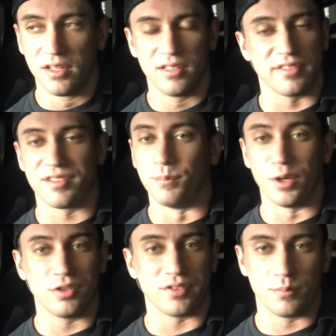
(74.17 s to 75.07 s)
It's the
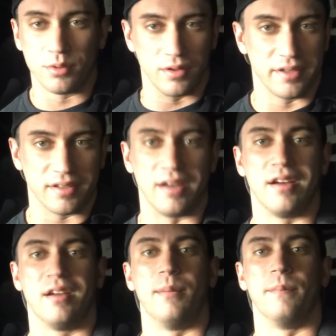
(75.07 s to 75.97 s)
most important
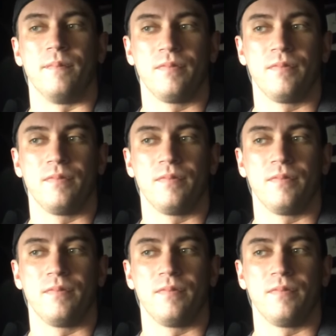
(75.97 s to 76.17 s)
time